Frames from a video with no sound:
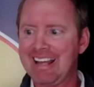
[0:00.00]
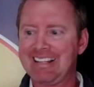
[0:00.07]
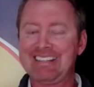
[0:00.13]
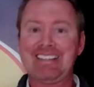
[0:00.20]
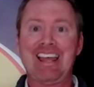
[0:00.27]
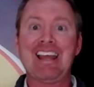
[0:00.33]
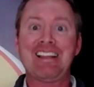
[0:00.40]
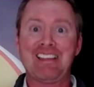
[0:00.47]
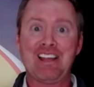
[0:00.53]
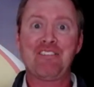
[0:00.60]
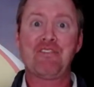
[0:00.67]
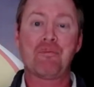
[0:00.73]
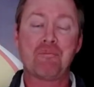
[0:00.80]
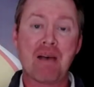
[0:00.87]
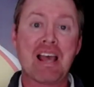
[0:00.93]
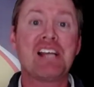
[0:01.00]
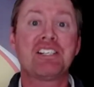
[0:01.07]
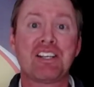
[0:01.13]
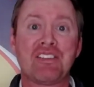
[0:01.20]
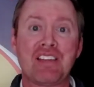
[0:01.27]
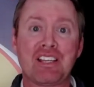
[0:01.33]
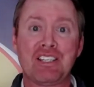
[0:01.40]
Take the
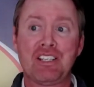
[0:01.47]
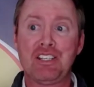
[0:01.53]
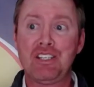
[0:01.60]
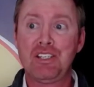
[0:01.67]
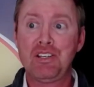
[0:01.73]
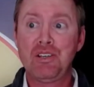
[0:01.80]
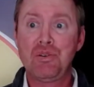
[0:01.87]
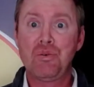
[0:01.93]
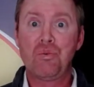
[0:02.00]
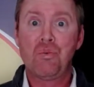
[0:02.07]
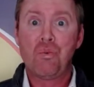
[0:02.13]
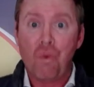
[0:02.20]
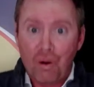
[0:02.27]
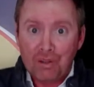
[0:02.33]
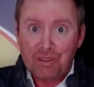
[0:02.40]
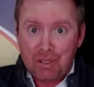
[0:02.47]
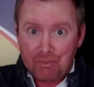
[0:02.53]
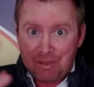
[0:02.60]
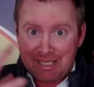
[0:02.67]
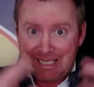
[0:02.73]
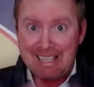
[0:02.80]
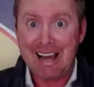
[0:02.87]
information that you want to
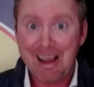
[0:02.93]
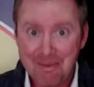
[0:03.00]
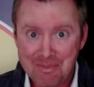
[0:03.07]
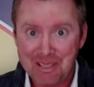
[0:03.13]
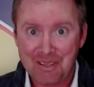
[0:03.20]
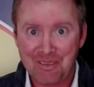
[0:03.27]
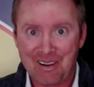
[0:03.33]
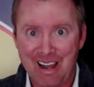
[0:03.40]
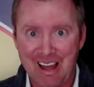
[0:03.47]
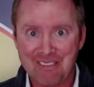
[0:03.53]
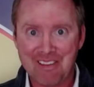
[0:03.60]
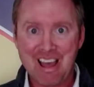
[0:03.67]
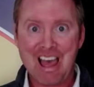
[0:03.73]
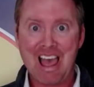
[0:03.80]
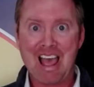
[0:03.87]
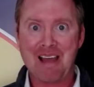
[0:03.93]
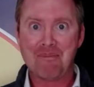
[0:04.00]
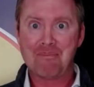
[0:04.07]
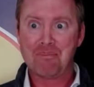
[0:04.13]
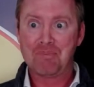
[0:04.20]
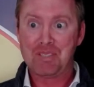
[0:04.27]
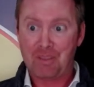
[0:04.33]
become in your life and
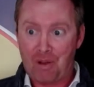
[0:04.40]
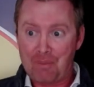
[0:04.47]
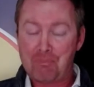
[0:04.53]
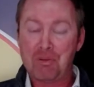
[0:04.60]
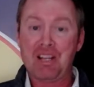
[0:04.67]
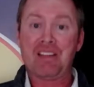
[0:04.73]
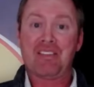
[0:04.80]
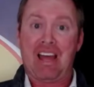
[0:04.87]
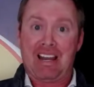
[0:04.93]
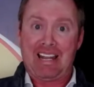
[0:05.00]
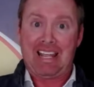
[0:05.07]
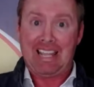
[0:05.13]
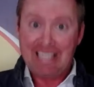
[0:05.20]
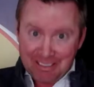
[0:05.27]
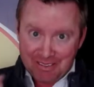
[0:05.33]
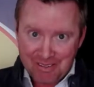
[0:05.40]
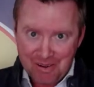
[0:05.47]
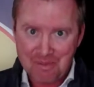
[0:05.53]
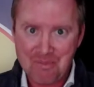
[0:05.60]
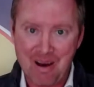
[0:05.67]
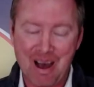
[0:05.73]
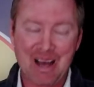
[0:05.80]
start putting that into your
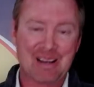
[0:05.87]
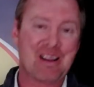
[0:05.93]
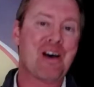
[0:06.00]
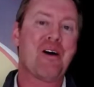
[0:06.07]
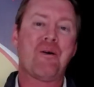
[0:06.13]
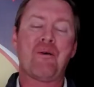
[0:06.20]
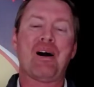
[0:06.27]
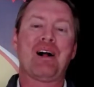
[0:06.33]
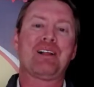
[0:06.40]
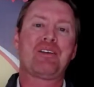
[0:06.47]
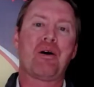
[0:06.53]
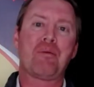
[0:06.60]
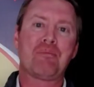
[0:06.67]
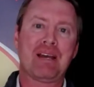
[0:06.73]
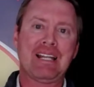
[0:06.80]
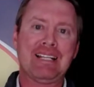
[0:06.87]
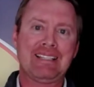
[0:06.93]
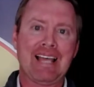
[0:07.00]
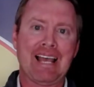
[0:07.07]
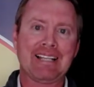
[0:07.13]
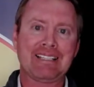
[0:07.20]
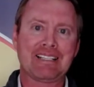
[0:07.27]
mind while you're
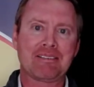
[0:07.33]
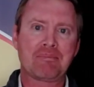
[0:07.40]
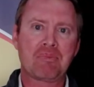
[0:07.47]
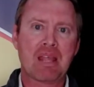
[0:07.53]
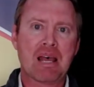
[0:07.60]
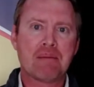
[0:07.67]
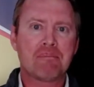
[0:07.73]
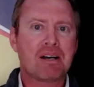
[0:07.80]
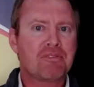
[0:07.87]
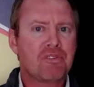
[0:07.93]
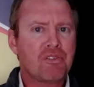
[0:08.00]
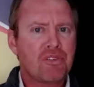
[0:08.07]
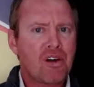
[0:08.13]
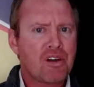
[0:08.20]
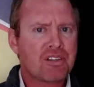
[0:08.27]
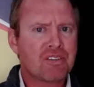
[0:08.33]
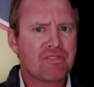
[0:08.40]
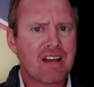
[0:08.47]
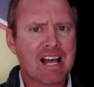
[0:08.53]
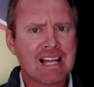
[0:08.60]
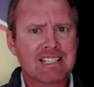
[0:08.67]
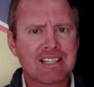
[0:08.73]
meditating. But for those of
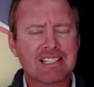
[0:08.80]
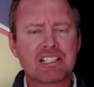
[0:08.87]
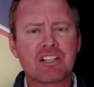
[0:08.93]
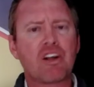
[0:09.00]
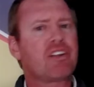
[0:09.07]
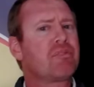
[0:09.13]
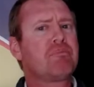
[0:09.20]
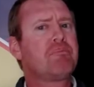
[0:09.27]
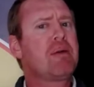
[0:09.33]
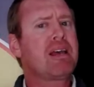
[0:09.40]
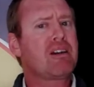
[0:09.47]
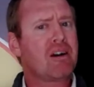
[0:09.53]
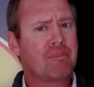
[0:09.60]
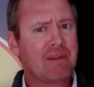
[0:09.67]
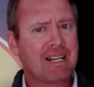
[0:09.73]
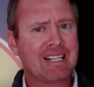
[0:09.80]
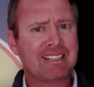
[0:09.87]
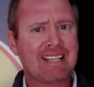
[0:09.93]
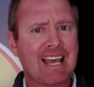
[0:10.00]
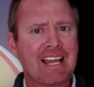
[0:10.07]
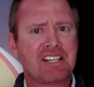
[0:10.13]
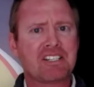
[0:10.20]
us that's not big on
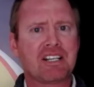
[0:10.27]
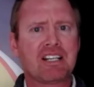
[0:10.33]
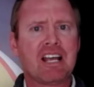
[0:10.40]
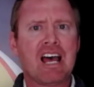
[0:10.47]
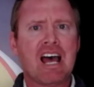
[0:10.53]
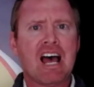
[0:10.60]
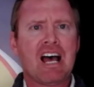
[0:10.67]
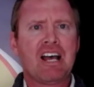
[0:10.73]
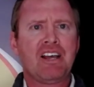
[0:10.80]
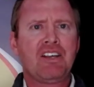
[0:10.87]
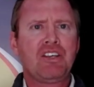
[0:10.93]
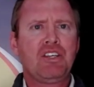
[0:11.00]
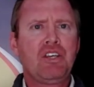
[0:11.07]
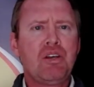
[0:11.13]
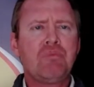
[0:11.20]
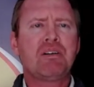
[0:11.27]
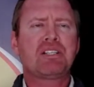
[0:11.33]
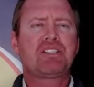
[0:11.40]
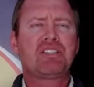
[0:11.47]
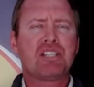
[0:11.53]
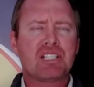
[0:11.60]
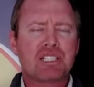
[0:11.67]
meditation, you must
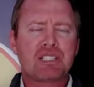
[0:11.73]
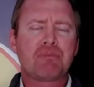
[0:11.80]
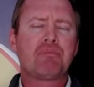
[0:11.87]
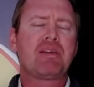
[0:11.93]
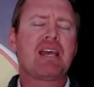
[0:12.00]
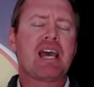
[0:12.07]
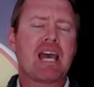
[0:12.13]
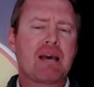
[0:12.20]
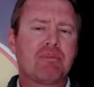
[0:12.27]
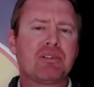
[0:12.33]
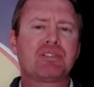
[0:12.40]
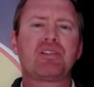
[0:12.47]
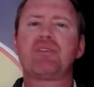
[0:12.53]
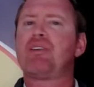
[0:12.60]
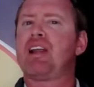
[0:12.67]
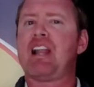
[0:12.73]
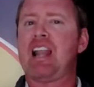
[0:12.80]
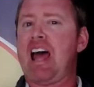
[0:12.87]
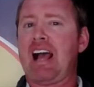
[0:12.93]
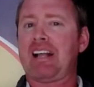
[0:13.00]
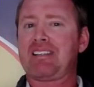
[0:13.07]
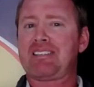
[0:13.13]
just be able to
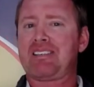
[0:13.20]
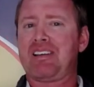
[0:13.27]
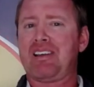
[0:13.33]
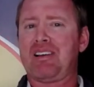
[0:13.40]
relax,